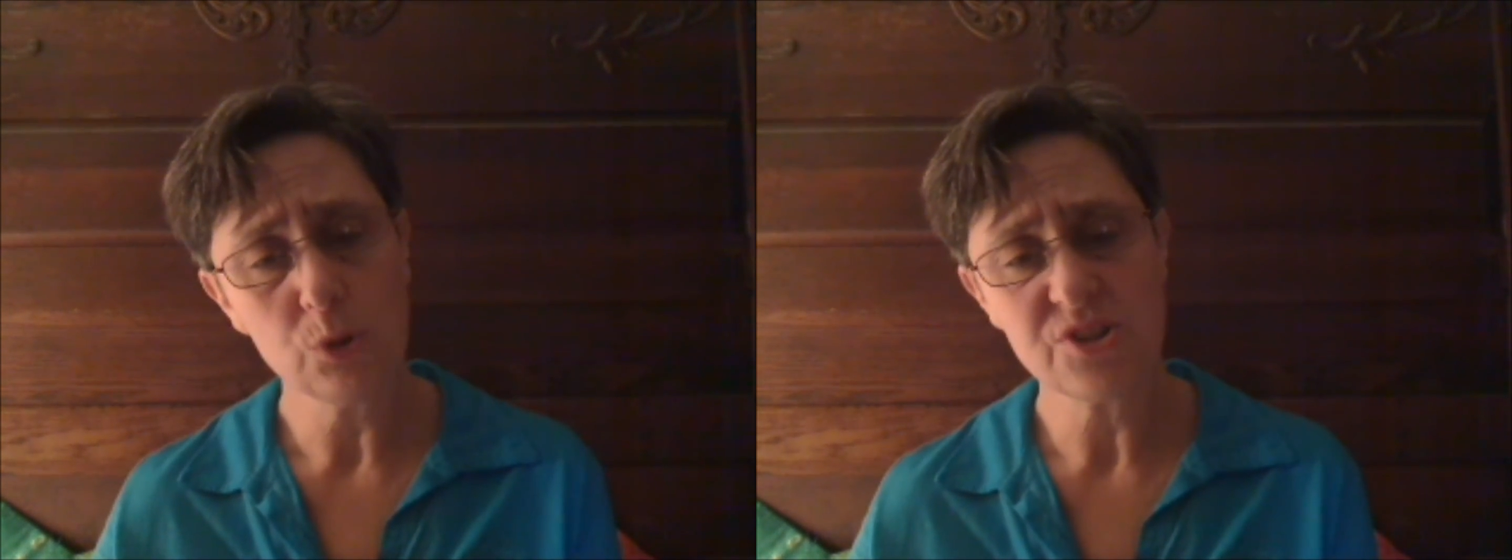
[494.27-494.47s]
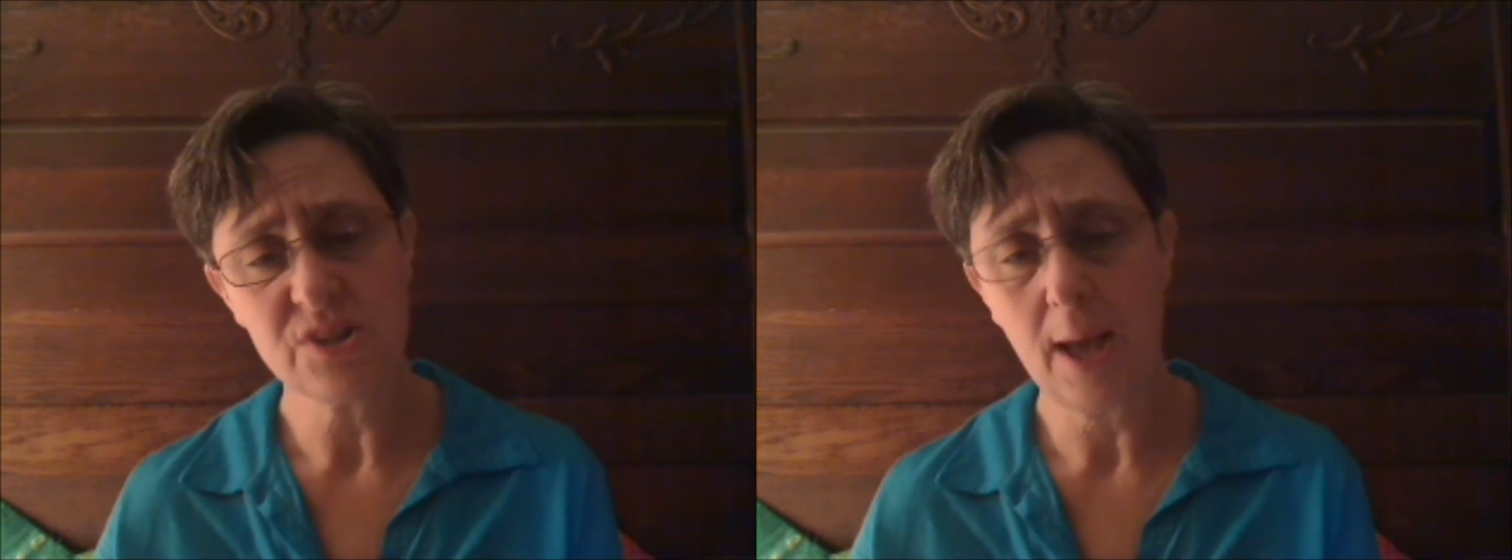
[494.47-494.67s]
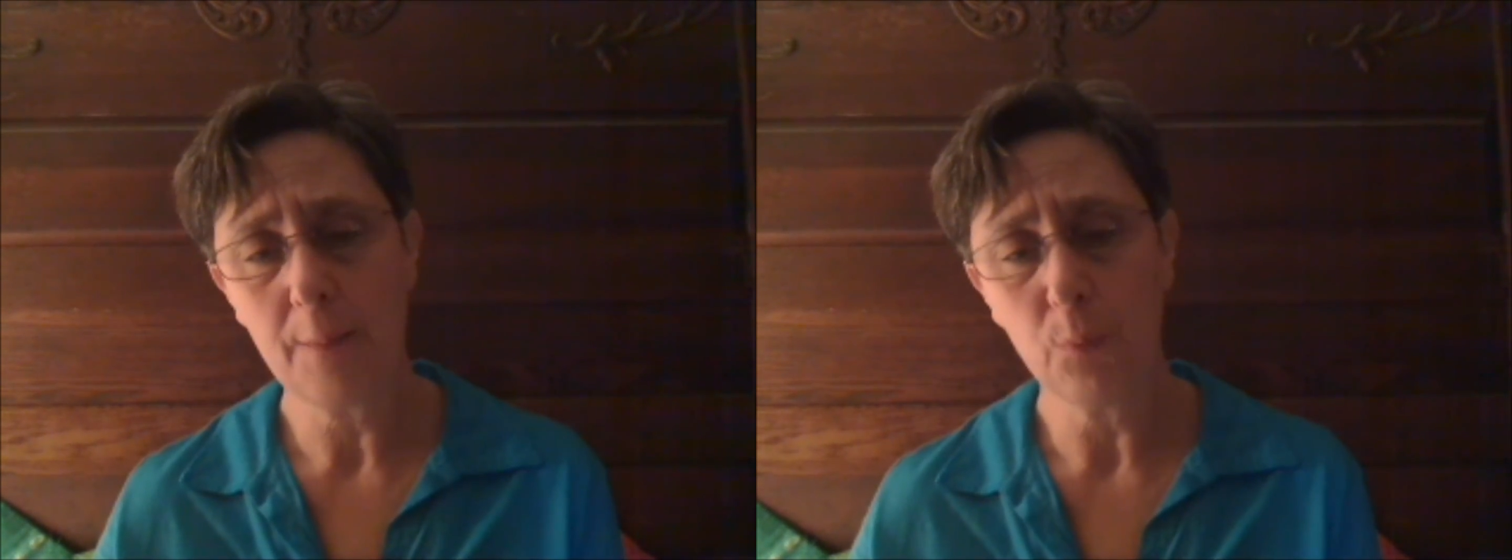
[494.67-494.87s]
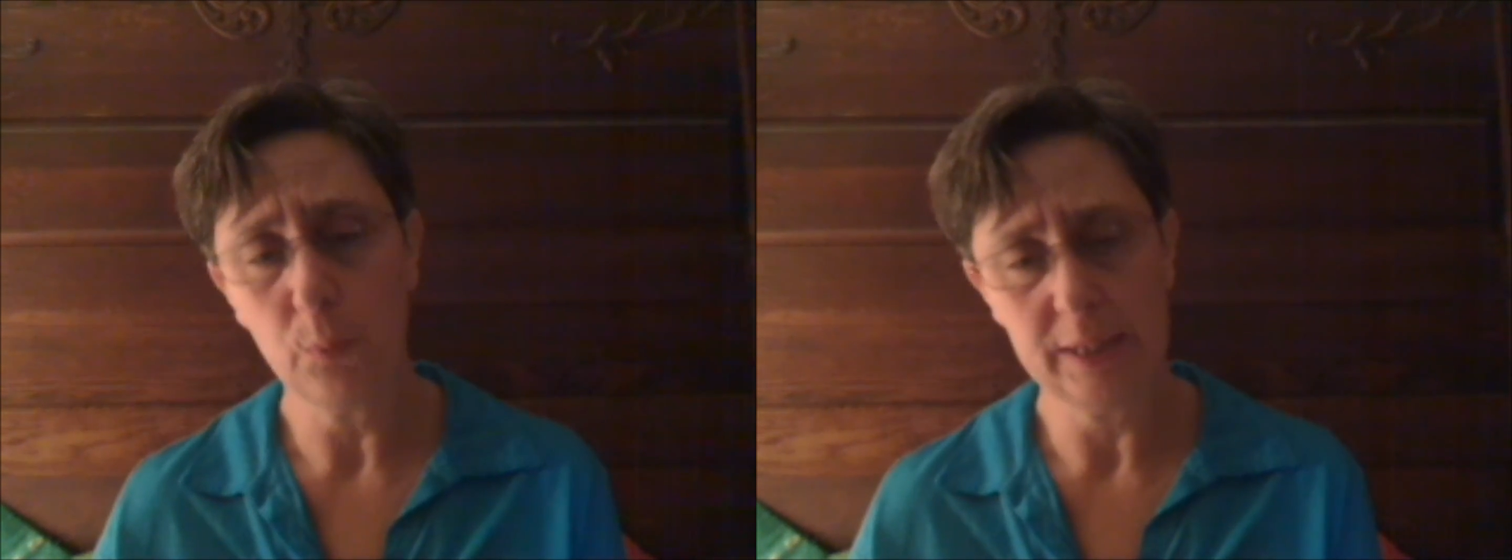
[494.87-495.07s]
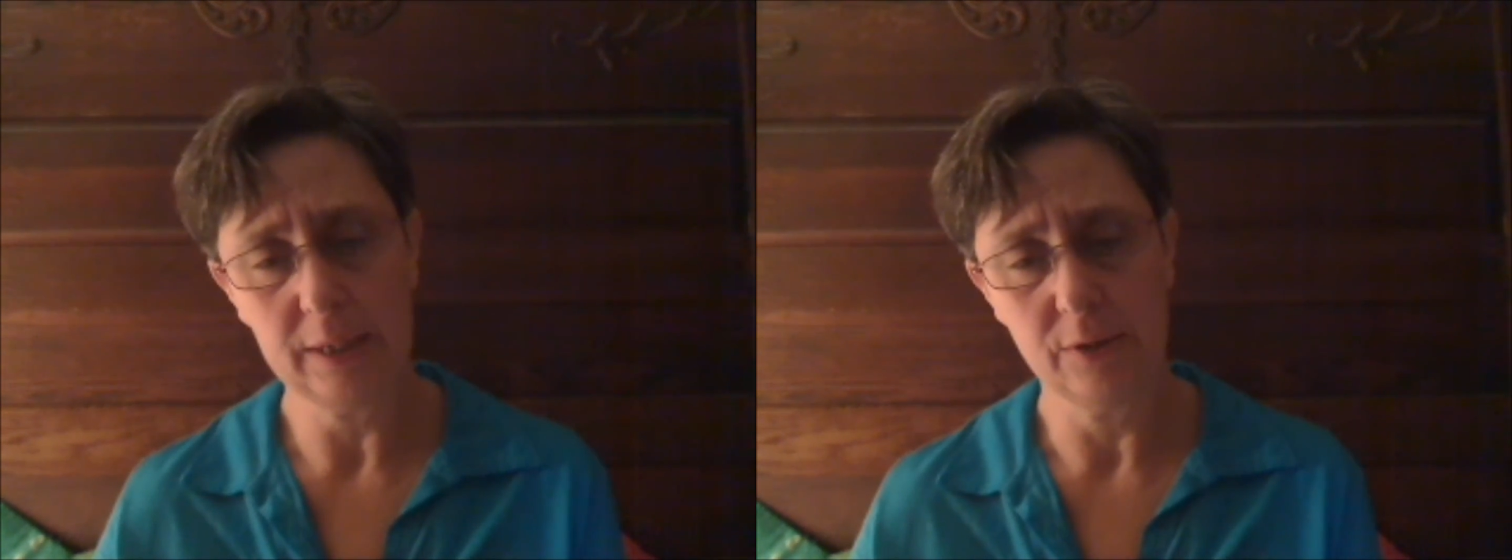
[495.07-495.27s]
snap
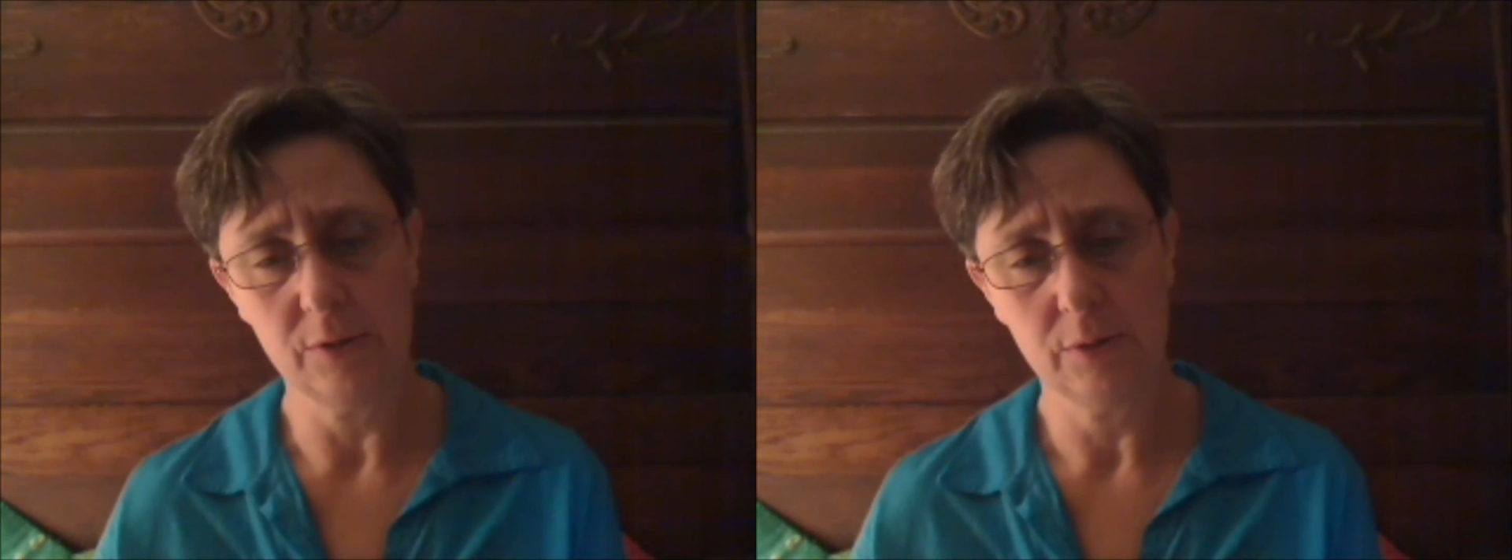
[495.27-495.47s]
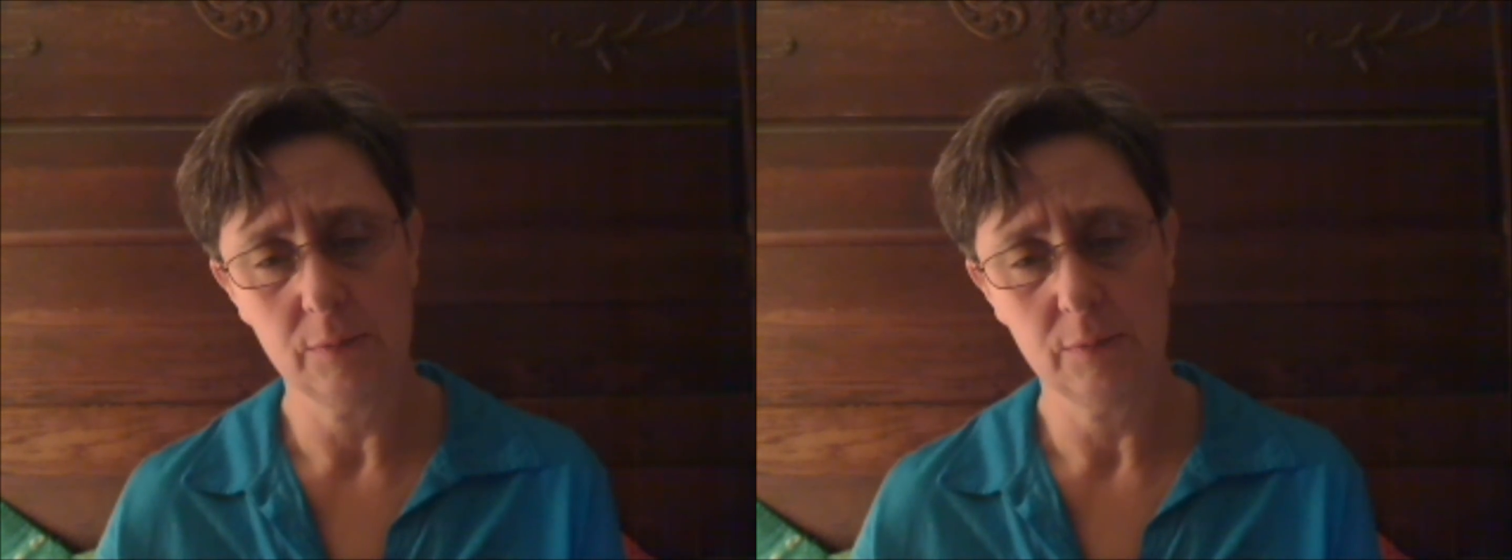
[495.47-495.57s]
weakened.